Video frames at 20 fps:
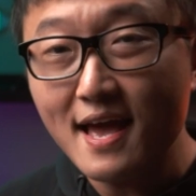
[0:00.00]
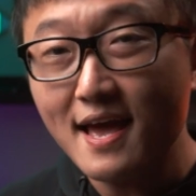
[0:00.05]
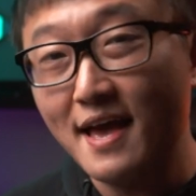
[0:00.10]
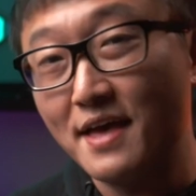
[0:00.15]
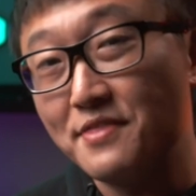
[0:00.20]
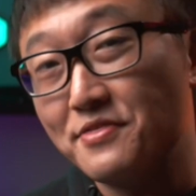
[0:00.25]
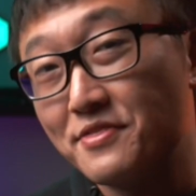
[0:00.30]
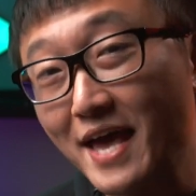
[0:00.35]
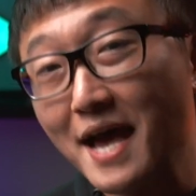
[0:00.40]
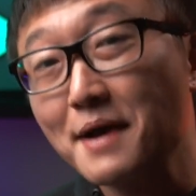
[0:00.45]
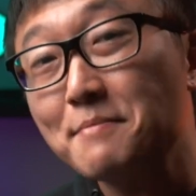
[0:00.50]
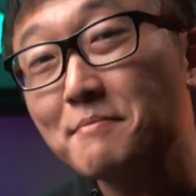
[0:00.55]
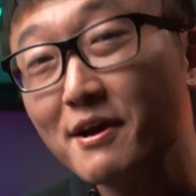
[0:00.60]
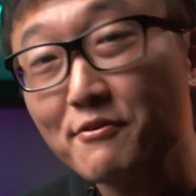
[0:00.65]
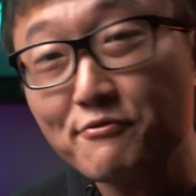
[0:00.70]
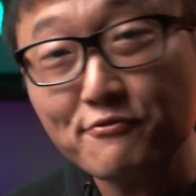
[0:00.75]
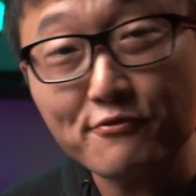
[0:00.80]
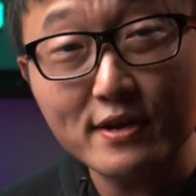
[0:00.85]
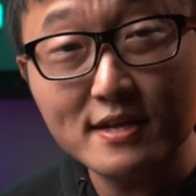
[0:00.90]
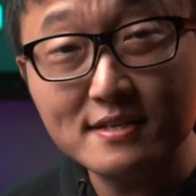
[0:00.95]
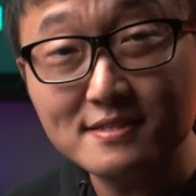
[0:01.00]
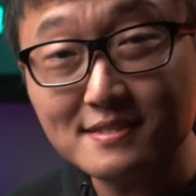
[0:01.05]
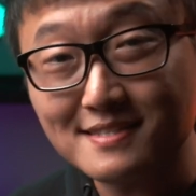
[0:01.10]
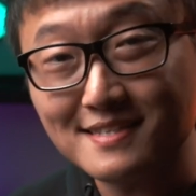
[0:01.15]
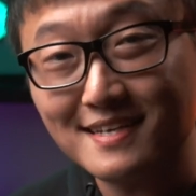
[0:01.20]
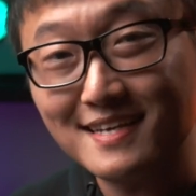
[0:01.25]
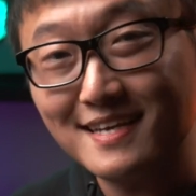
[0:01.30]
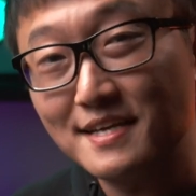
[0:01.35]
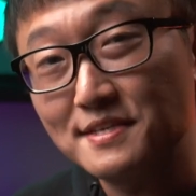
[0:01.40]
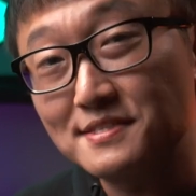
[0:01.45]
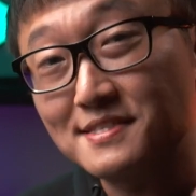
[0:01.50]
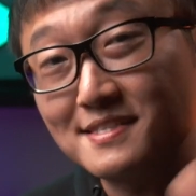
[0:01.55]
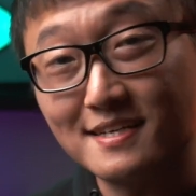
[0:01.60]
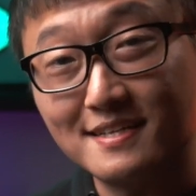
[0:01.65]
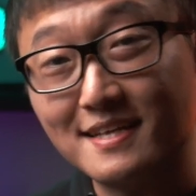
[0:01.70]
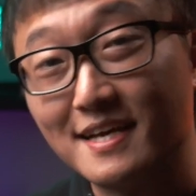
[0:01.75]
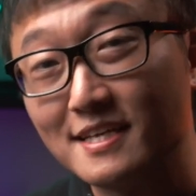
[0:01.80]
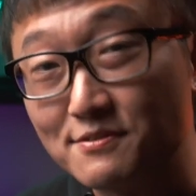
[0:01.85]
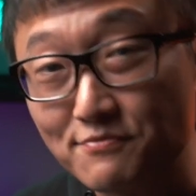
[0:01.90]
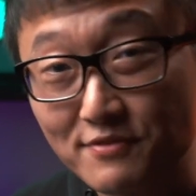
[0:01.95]
And that, my friends, is
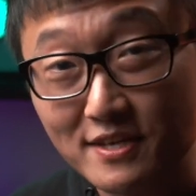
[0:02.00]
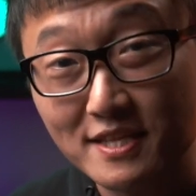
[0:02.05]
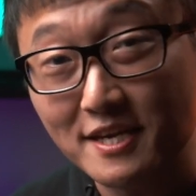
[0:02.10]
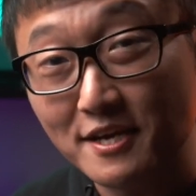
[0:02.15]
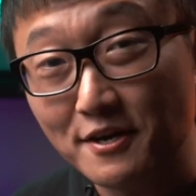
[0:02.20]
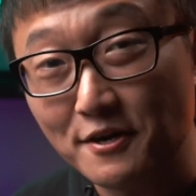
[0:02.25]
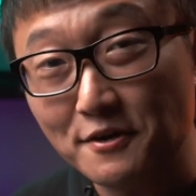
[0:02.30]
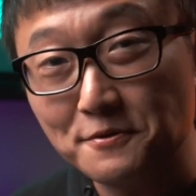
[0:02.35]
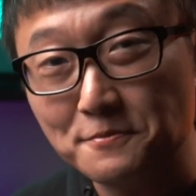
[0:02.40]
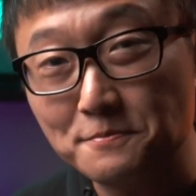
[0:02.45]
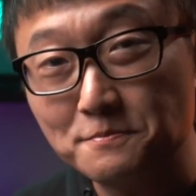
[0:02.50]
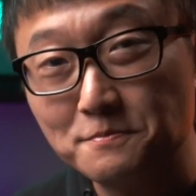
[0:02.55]
today's video.